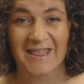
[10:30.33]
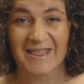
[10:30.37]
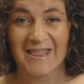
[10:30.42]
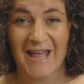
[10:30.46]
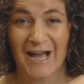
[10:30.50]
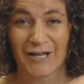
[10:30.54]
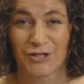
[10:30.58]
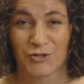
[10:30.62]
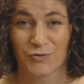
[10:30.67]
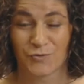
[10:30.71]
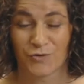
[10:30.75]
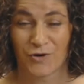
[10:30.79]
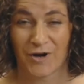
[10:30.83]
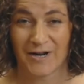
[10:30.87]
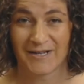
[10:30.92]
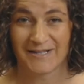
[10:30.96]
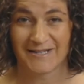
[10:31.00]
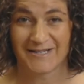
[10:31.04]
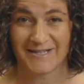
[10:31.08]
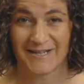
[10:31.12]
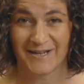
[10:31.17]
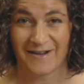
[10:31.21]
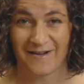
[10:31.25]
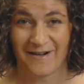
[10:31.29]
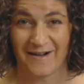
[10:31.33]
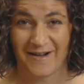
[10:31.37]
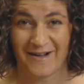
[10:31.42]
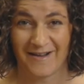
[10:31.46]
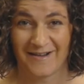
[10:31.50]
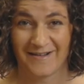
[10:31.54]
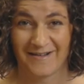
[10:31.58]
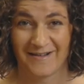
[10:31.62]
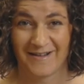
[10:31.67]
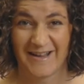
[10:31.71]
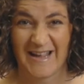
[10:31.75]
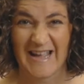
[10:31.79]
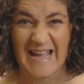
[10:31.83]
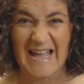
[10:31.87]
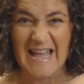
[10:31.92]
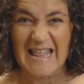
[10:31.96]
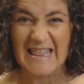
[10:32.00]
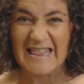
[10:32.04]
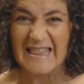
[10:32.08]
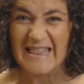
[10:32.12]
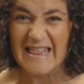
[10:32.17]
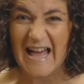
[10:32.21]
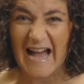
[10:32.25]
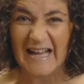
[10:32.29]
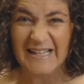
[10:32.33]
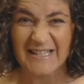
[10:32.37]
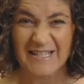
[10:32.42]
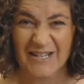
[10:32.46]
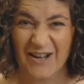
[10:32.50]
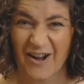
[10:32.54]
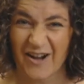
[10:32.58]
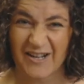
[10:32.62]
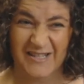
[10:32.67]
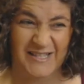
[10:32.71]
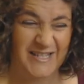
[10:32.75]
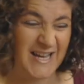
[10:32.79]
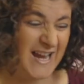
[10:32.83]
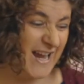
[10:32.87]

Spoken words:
that's where I see God. That's God's